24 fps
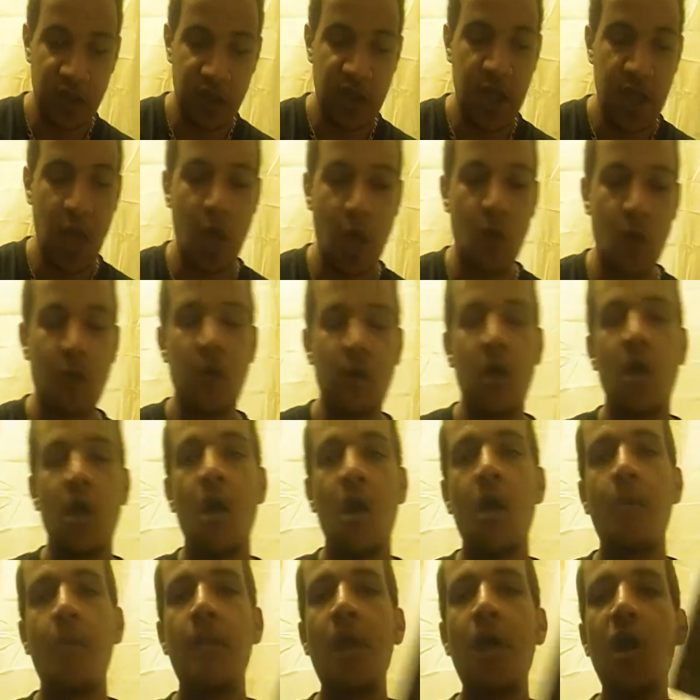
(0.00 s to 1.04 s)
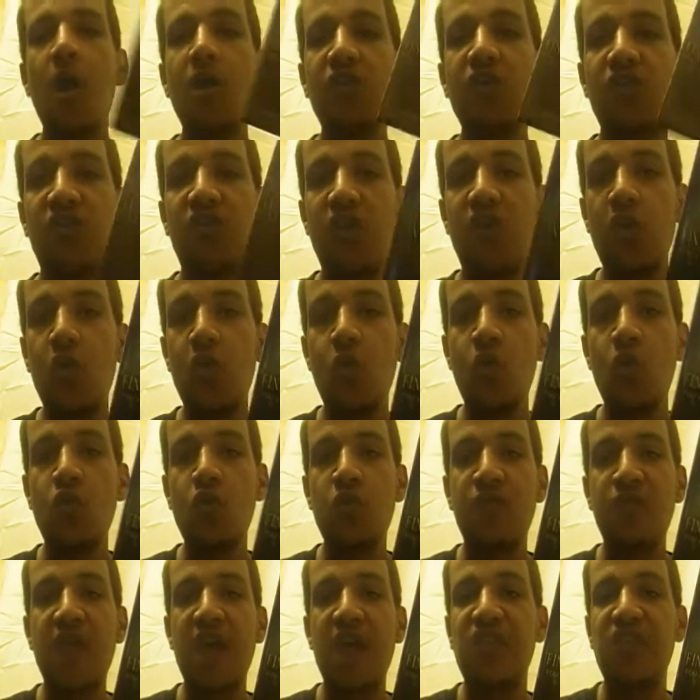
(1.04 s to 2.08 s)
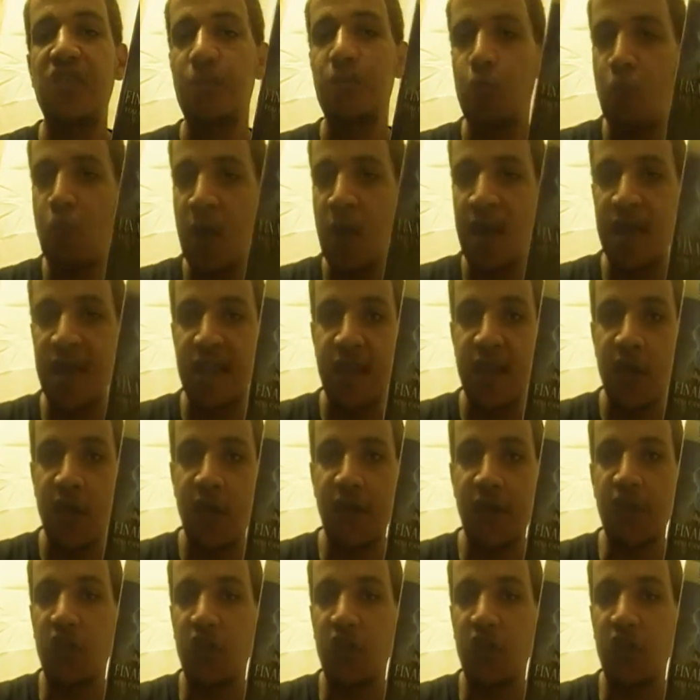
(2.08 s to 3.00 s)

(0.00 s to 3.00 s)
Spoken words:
You know, part 2, you've got some great kills,